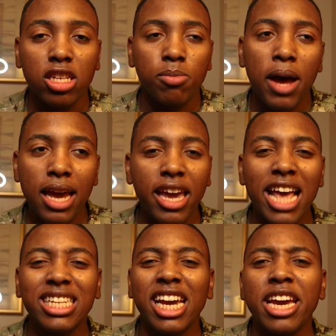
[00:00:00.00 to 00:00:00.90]
So the
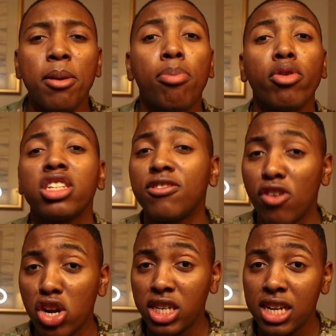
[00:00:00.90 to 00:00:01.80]
PiCAT is like an abridged
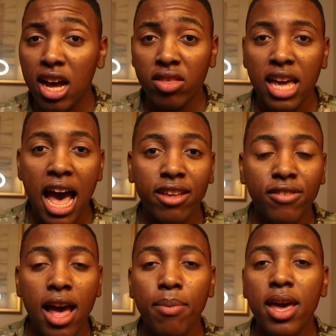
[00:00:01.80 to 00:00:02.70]
version of the A S
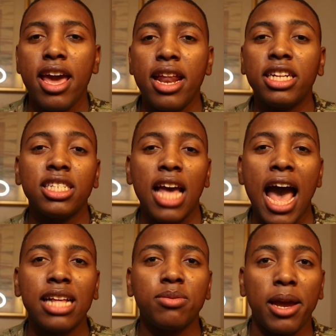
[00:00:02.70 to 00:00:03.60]
V A B, and it just
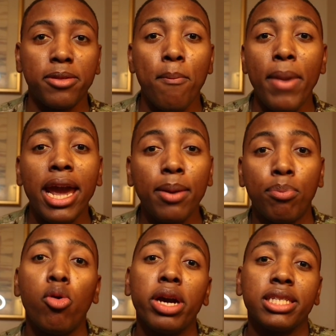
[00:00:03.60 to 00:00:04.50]
has like the main
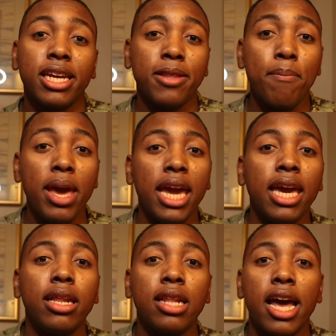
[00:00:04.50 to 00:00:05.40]
points, like the
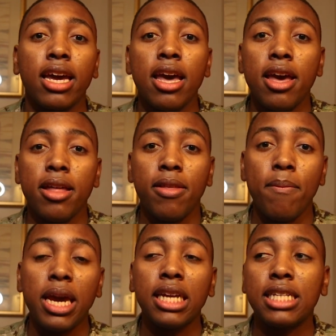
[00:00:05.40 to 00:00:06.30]
main, like the
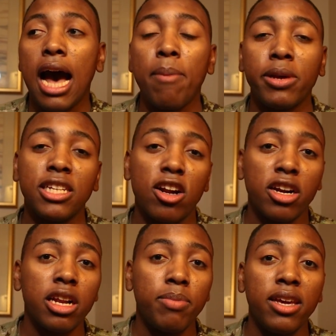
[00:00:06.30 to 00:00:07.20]
main topics that are
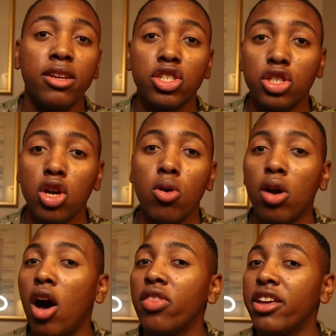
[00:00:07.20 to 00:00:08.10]
gonna be shown
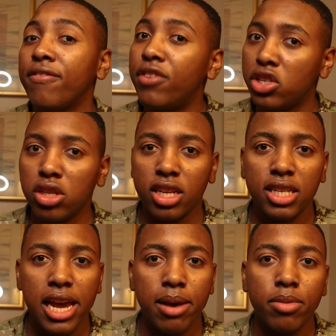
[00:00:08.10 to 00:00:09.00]
on the official
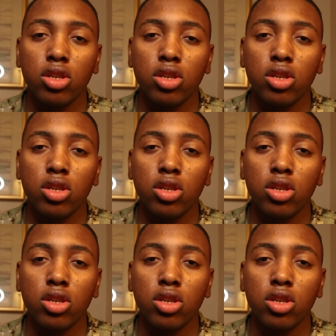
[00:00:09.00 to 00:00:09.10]
exam.